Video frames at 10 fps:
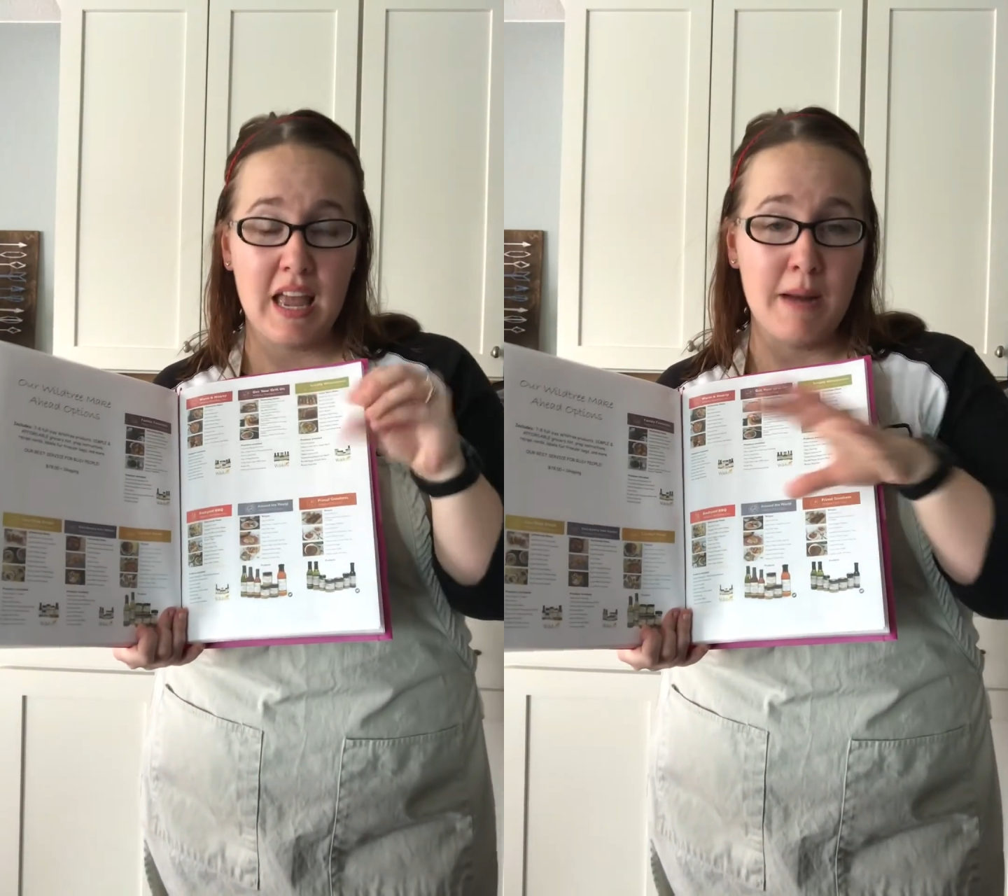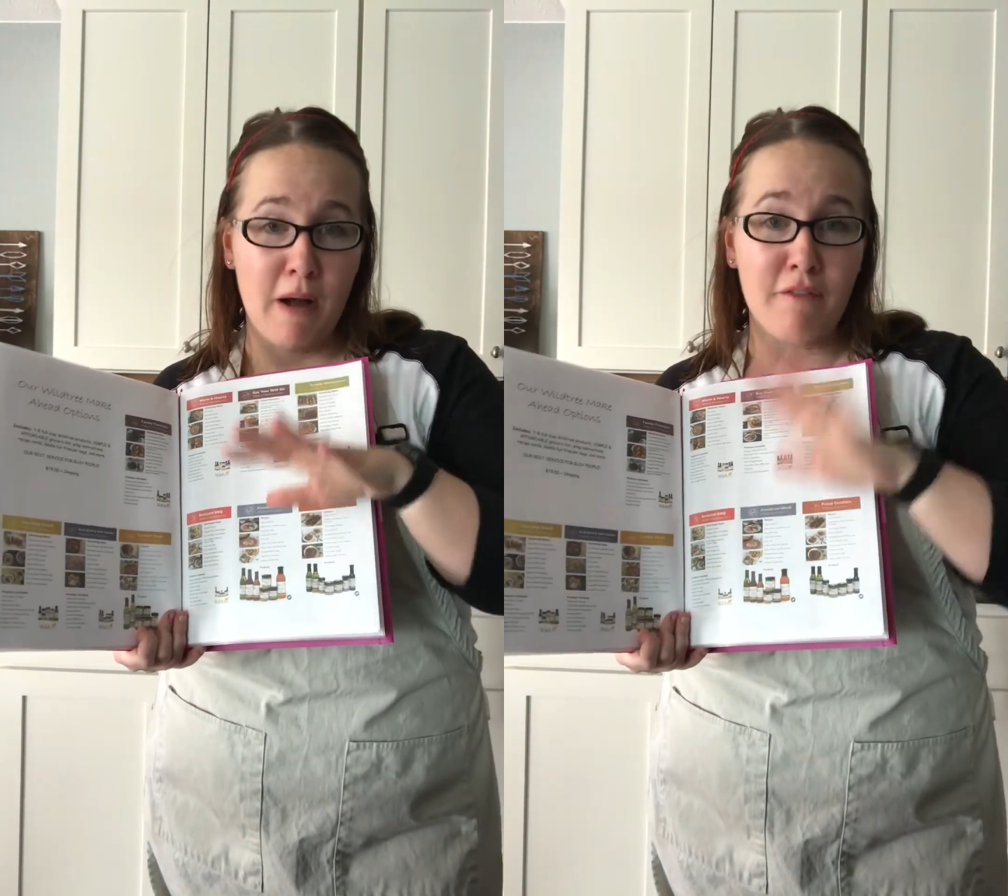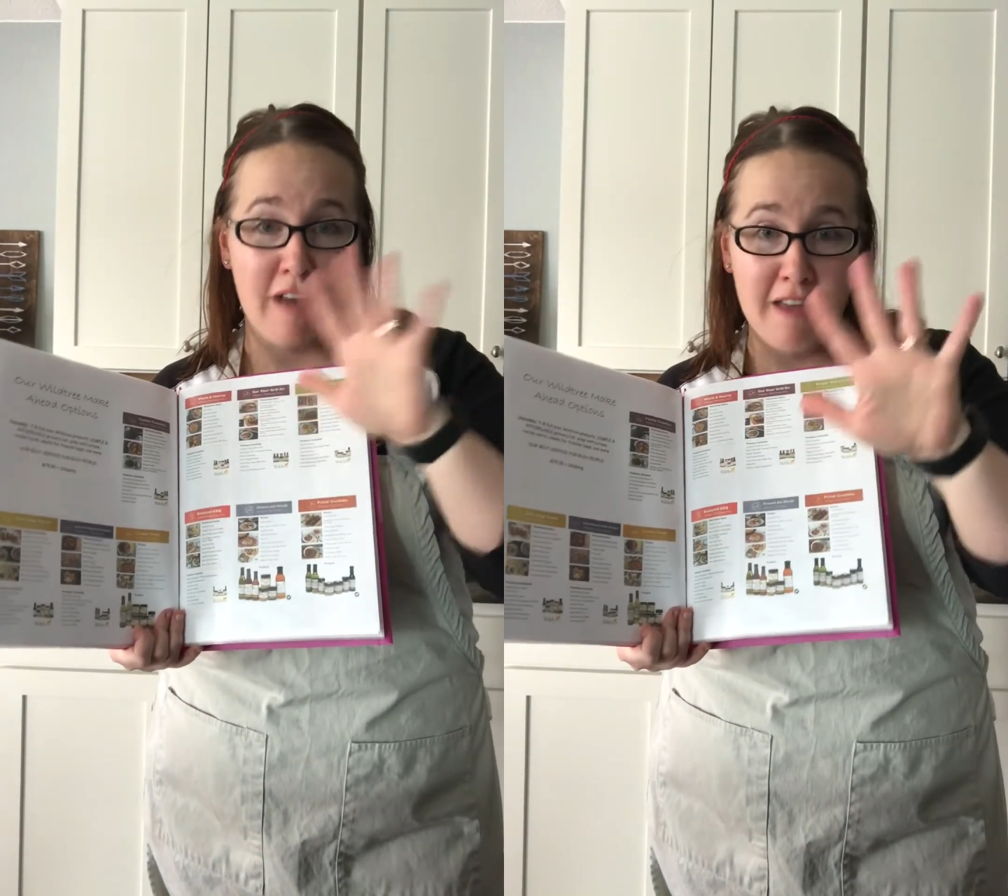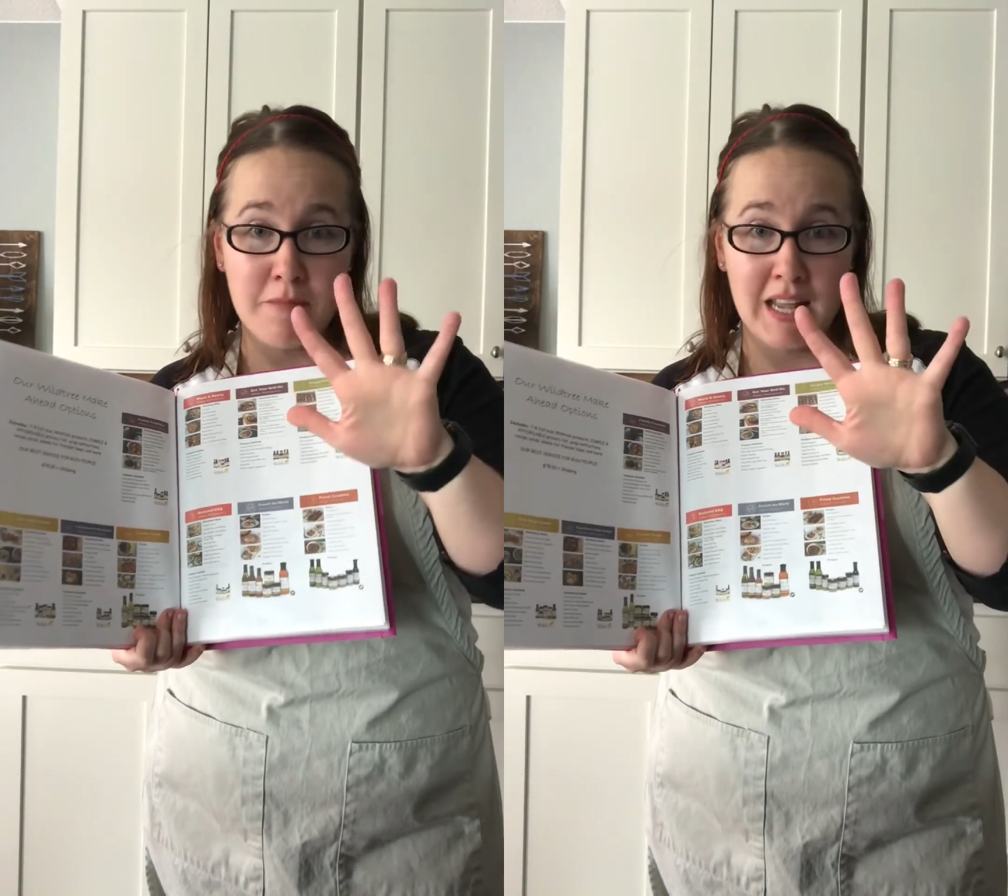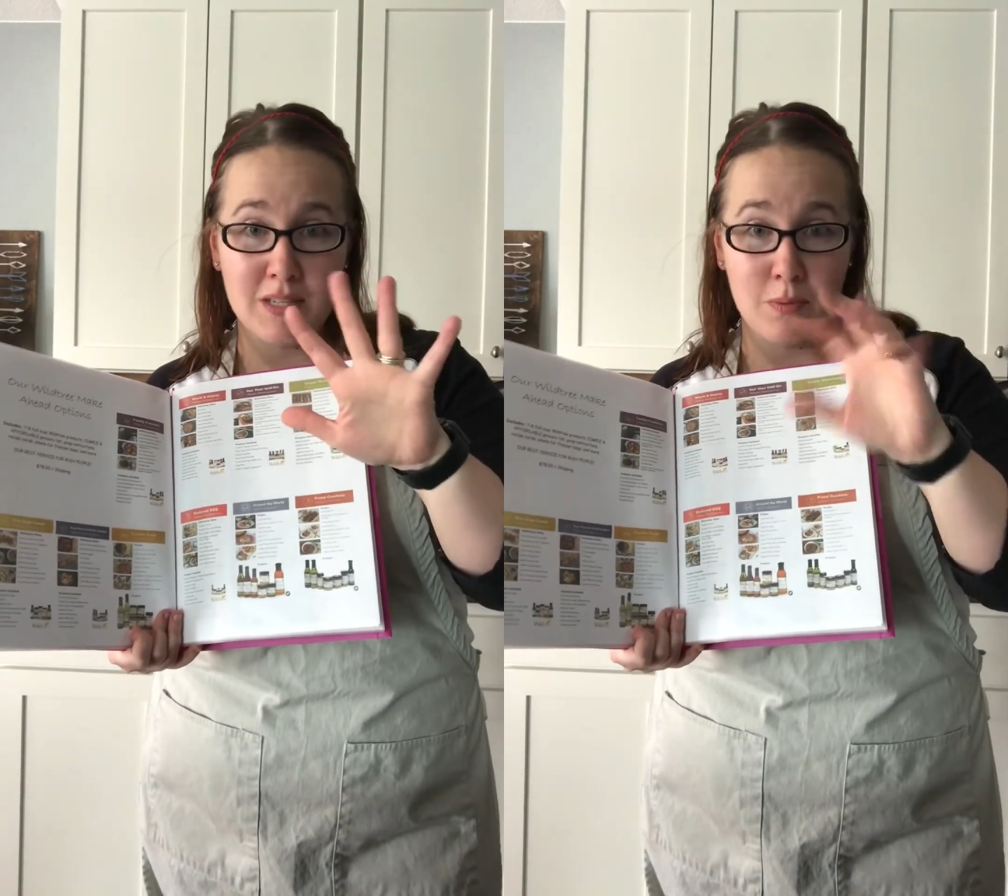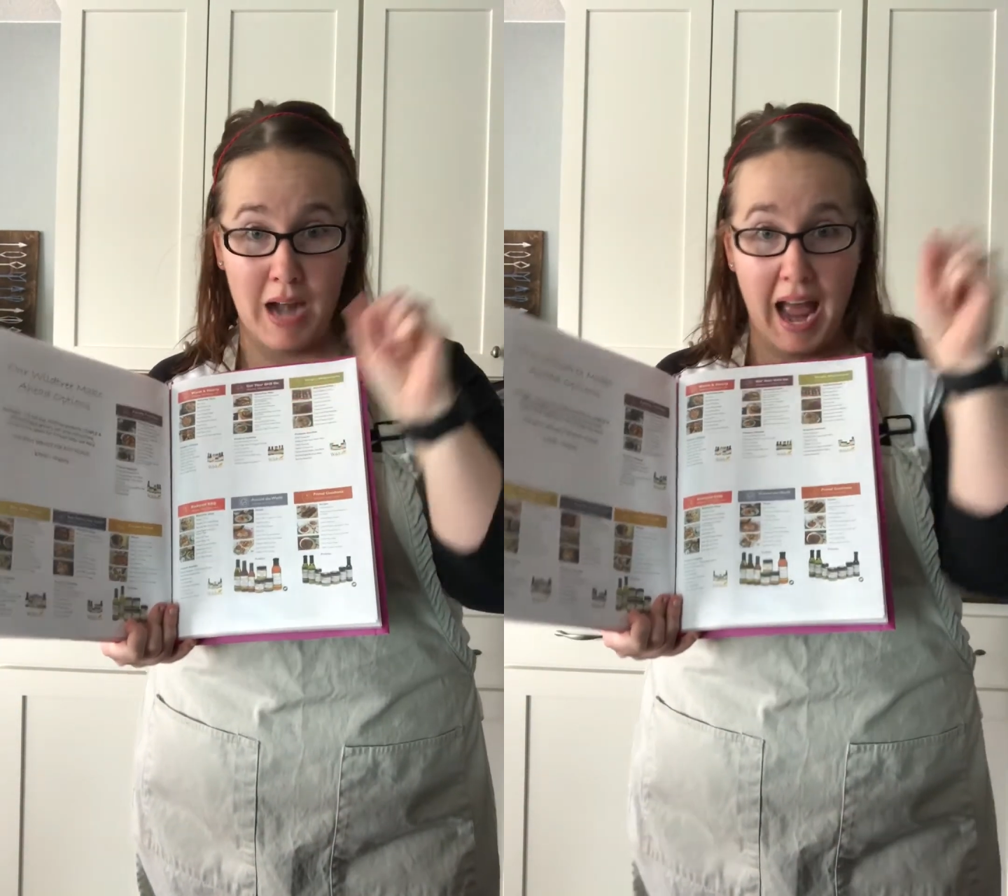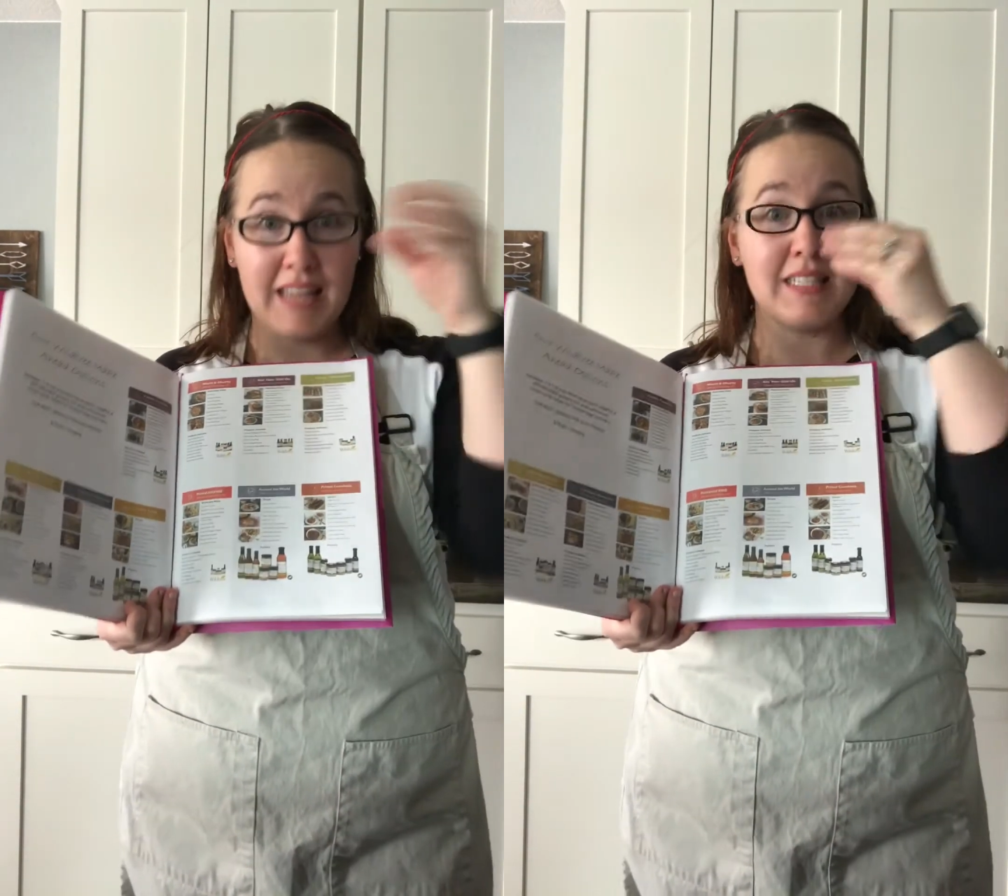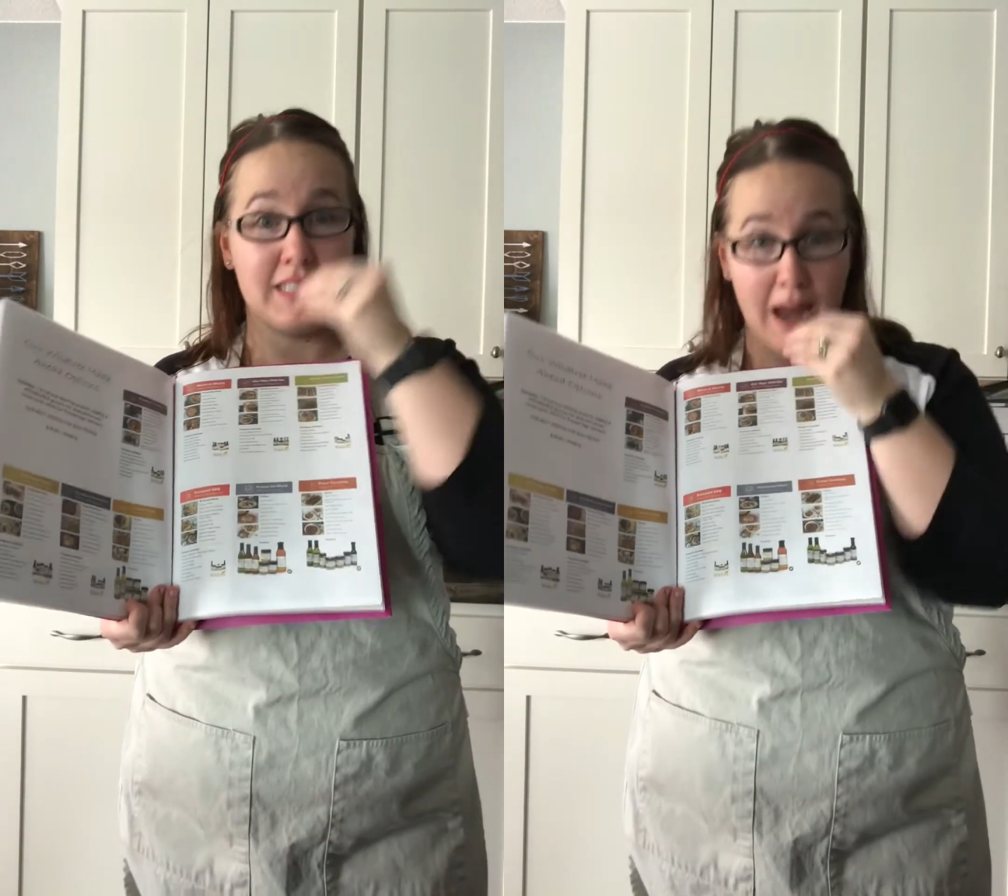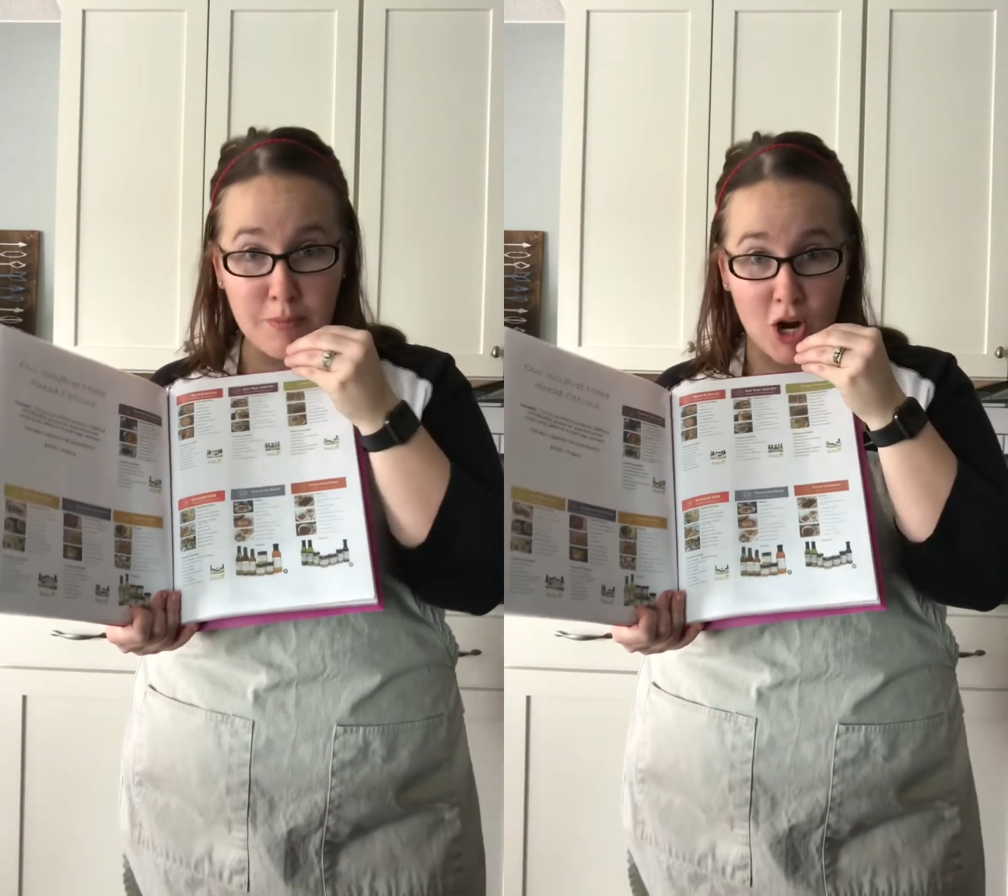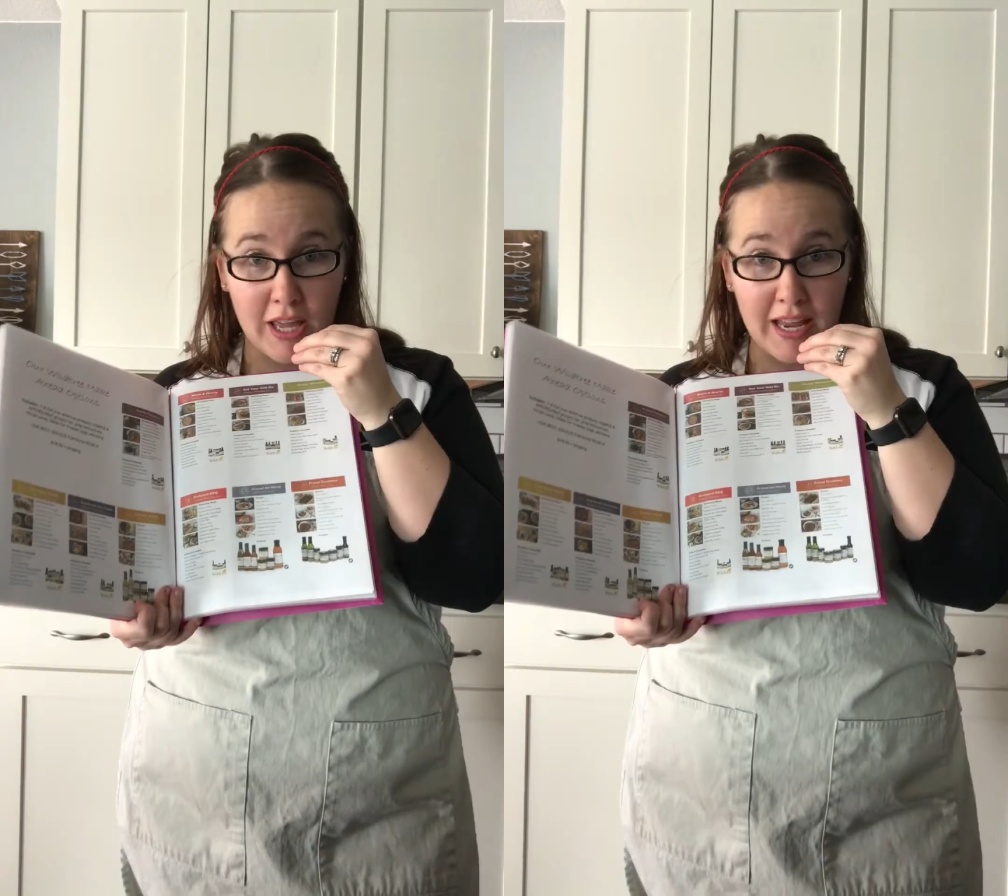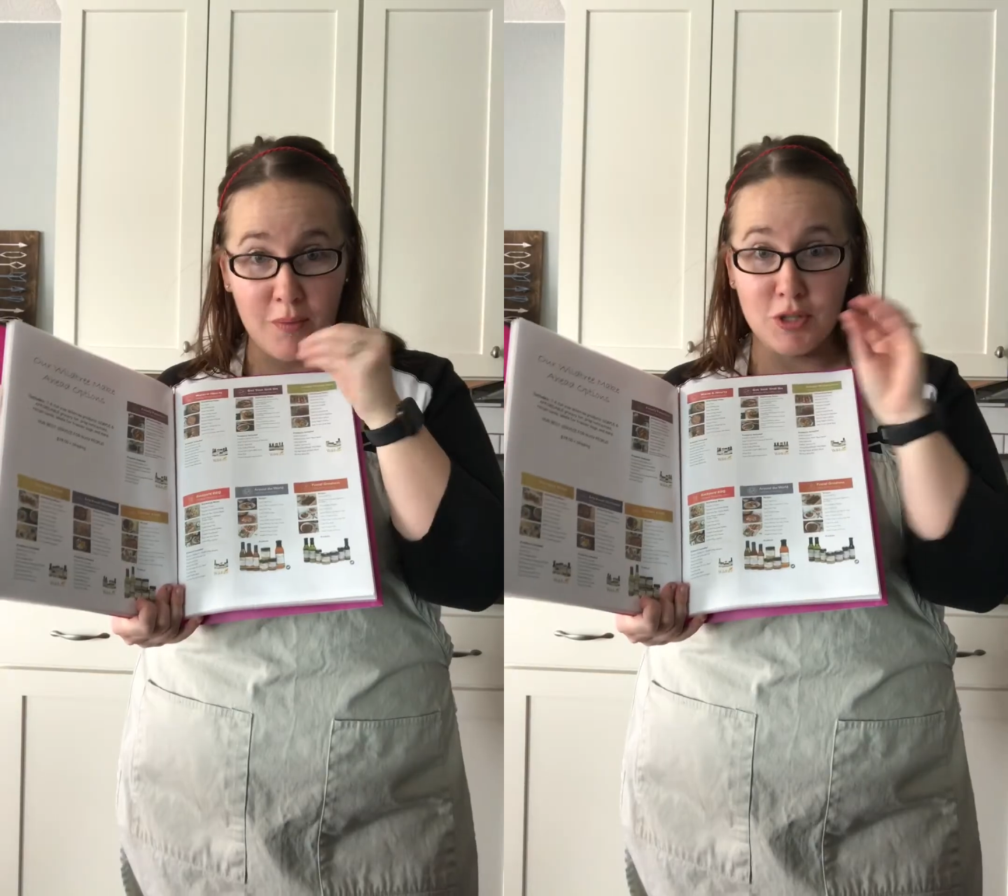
in about 5 minutes when I stop talking,